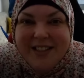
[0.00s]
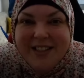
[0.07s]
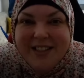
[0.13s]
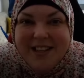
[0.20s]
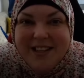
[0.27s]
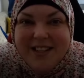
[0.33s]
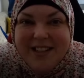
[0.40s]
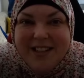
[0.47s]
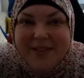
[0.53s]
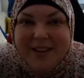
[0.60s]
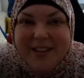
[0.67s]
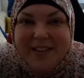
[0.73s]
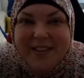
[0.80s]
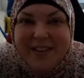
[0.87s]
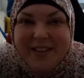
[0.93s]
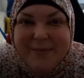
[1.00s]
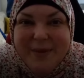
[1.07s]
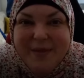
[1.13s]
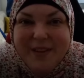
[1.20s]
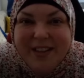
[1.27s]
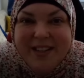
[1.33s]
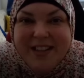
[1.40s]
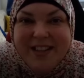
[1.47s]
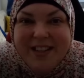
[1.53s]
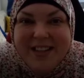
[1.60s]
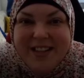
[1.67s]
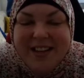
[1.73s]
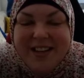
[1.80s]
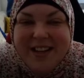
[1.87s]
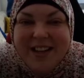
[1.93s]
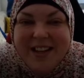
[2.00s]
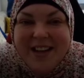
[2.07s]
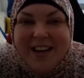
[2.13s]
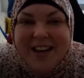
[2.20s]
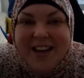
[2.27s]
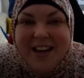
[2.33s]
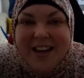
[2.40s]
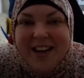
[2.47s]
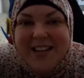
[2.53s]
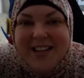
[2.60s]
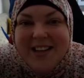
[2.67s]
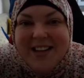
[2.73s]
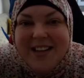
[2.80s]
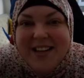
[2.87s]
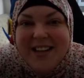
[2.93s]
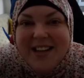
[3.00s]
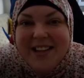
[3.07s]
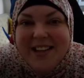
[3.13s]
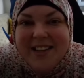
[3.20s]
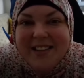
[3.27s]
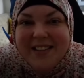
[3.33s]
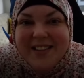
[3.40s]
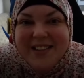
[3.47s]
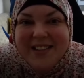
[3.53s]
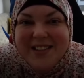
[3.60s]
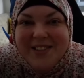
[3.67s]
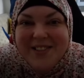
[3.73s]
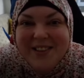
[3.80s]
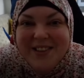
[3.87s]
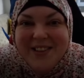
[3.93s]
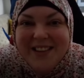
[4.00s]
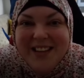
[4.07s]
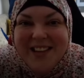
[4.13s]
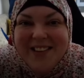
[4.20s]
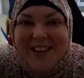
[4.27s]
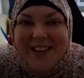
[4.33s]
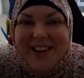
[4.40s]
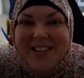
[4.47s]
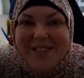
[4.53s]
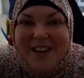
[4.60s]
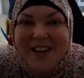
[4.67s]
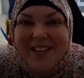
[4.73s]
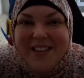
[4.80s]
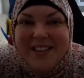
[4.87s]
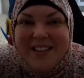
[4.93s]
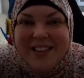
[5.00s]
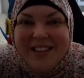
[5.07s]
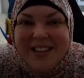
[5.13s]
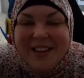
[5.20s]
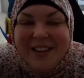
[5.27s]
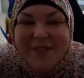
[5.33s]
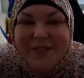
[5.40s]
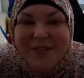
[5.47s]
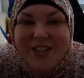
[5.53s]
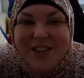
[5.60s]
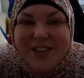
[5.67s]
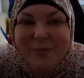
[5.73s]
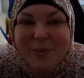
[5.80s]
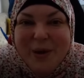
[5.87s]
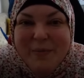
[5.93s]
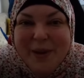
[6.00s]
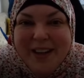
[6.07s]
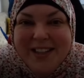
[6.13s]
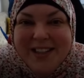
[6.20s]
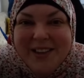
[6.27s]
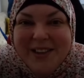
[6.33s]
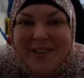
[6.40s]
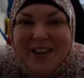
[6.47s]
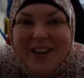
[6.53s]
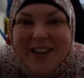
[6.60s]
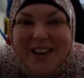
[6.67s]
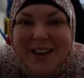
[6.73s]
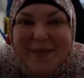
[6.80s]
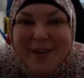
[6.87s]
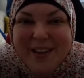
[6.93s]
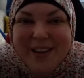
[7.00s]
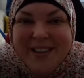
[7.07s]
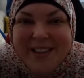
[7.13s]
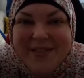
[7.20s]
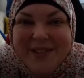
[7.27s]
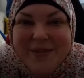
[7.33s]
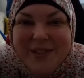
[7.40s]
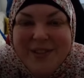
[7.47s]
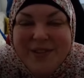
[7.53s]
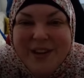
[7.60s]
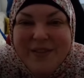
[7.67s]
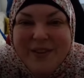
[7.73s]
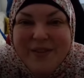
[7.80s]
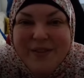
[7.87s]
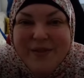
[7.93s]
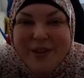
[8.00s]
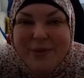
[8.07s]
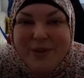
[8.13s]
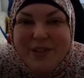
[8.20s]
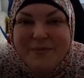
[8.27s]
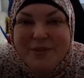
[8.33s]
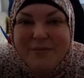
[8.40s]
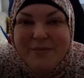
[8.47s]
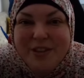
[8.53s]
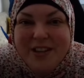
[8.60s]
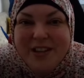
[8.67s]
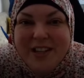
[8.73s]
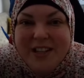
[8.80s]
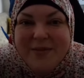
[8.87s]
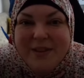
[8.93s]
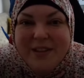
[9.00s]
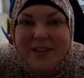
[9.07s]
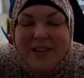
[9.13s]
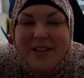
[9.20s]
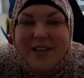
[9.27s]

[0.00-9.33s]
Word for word: Sunday right there. God is my vaccine. Hi, Danielle. She's so cute. Thank you. Hi, Sylvaelle. She's a little boy butt. Hello. Hi, Eva. What do we do? Get rid of the Foodie Beauty subscription and add this one? No.